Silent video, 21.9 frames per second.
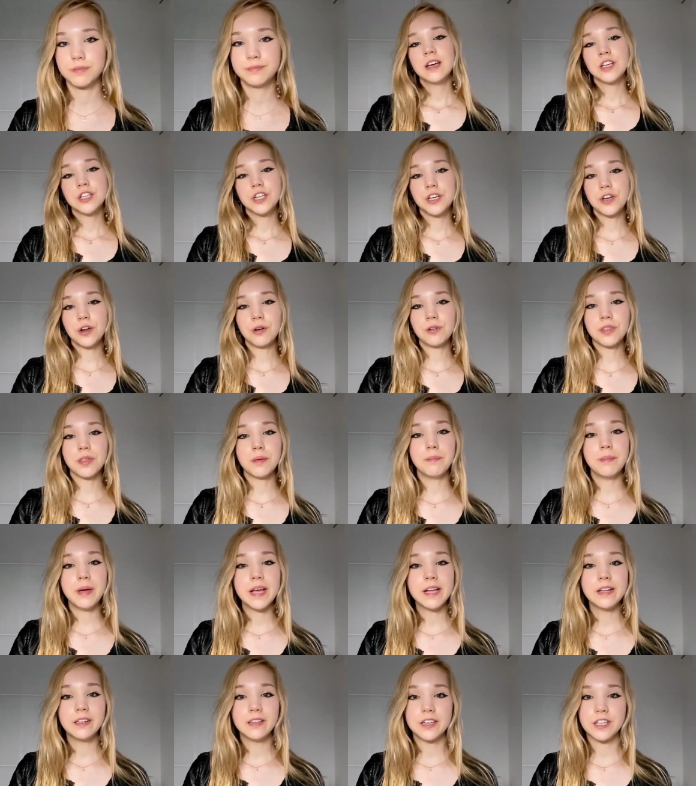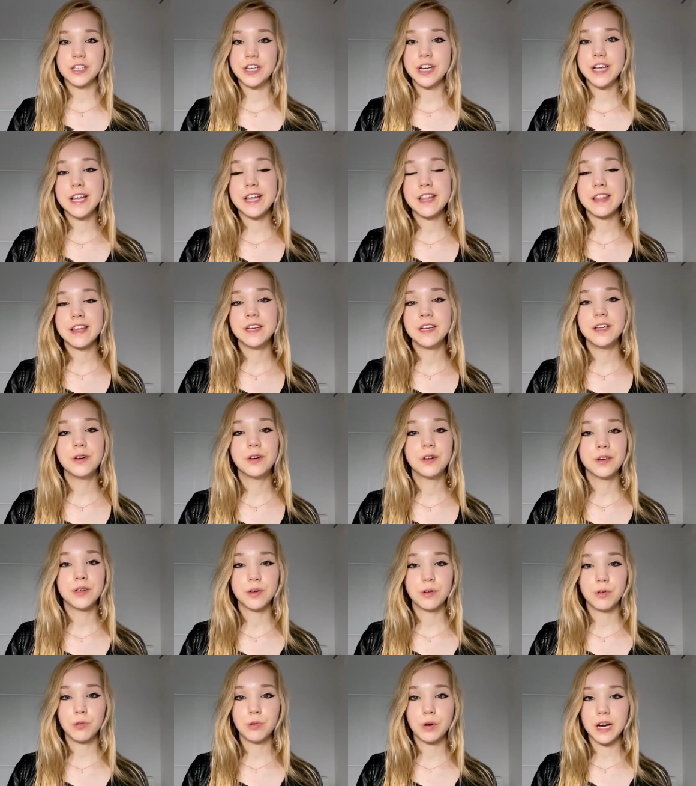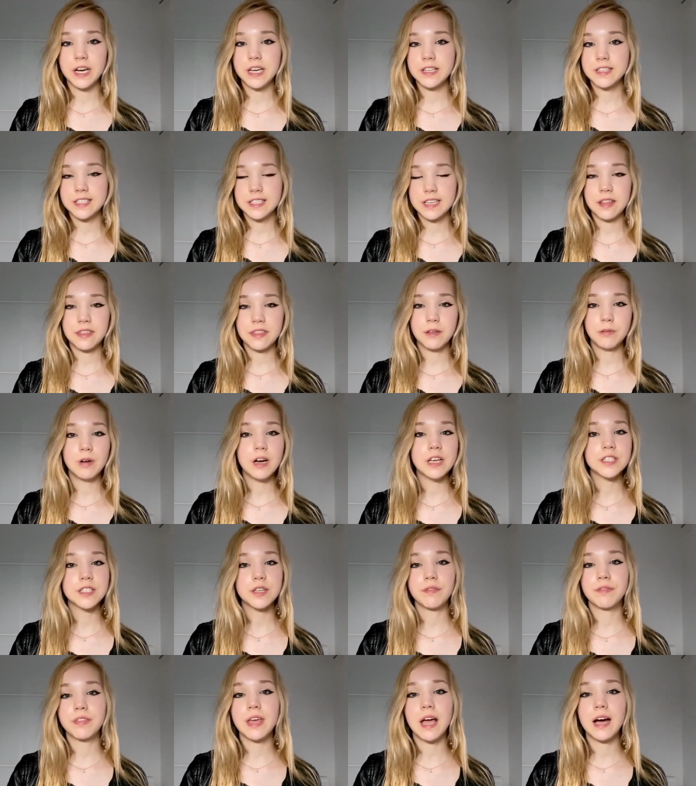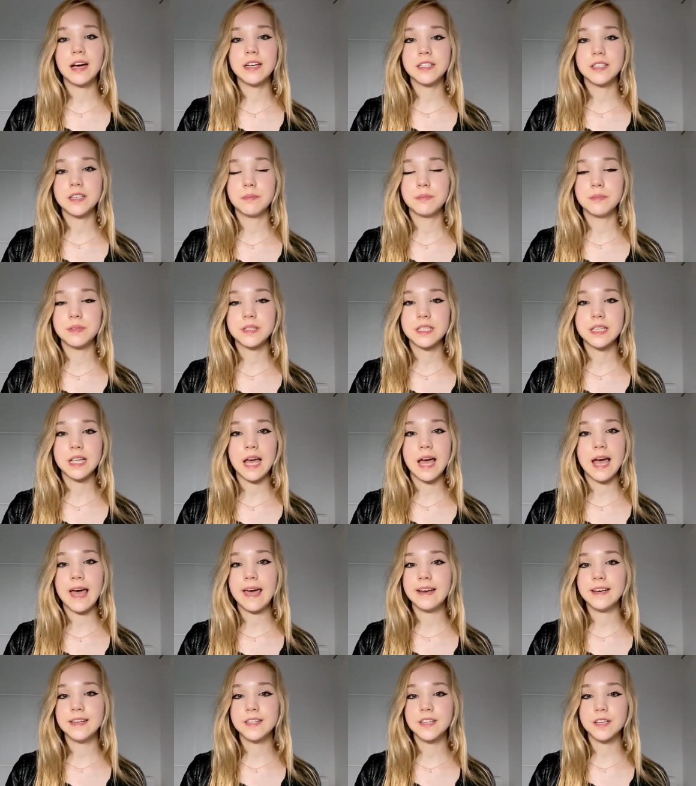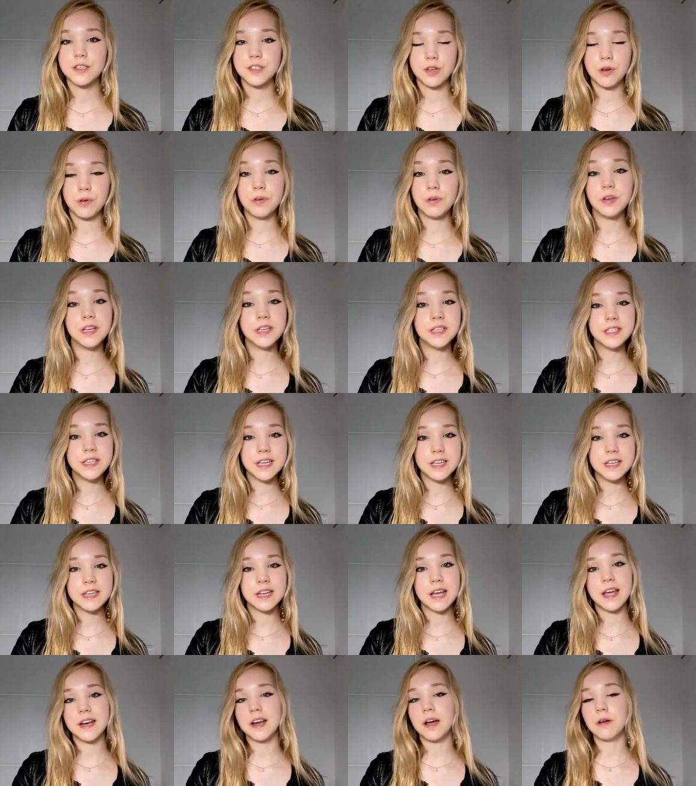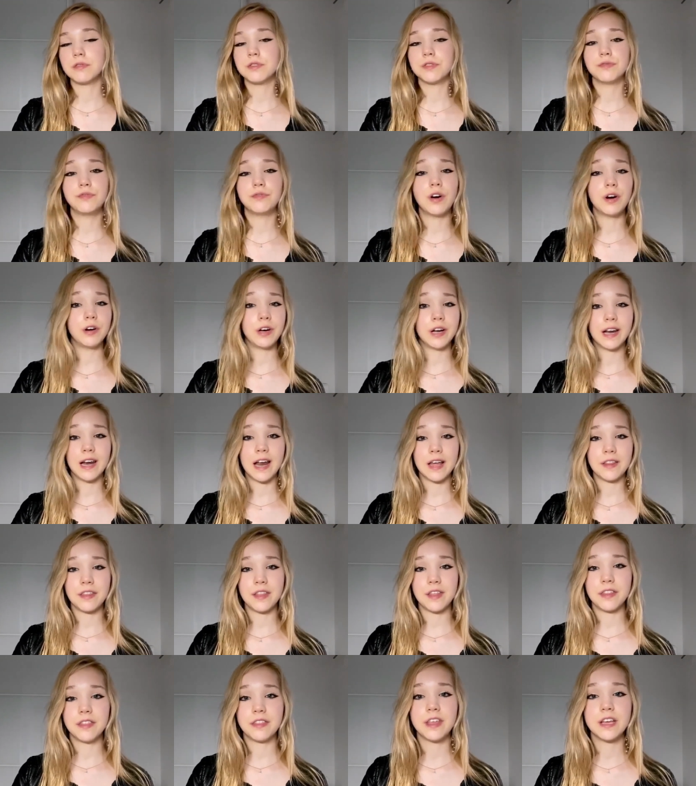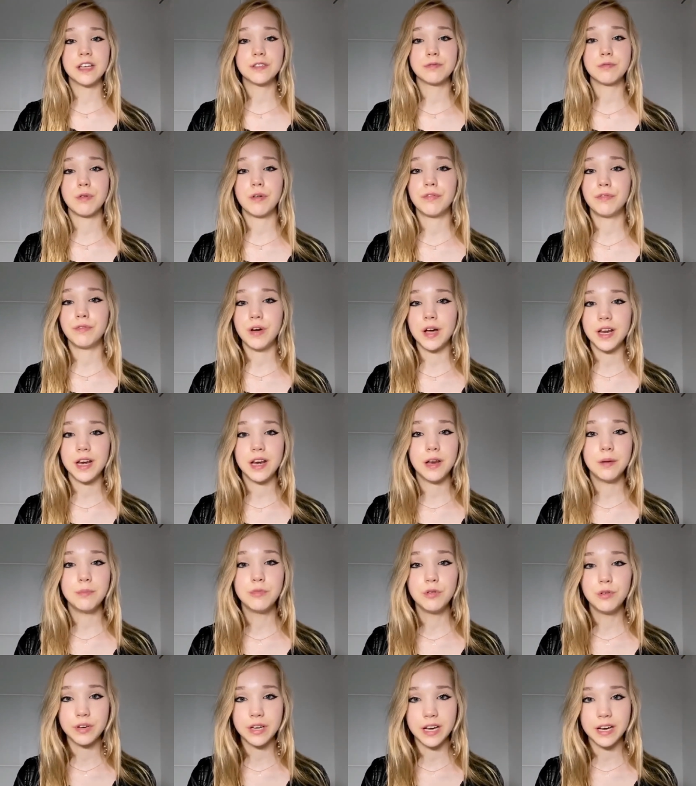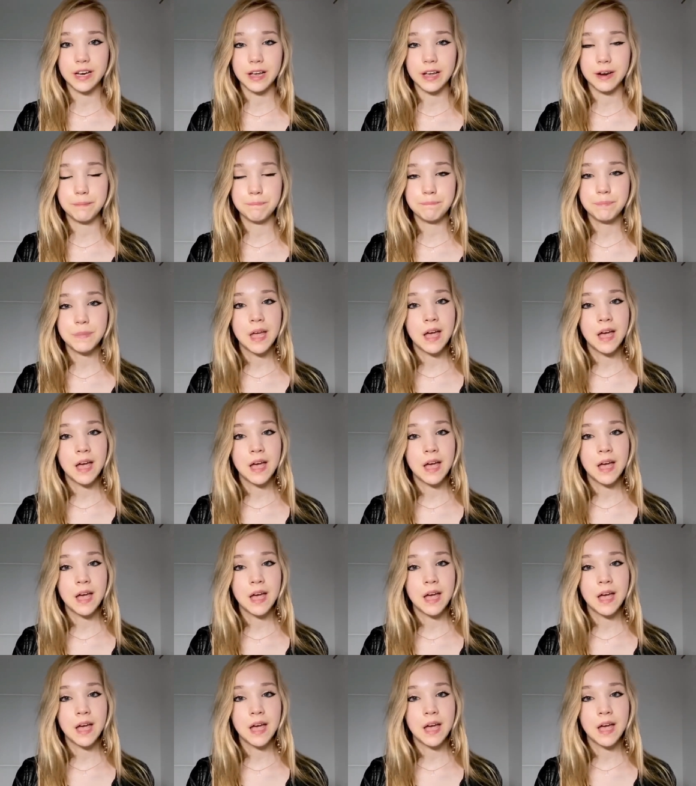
She told the male cashier that he could already scan the rest of the items, and so he did, and I was very glad that things were finally moving again.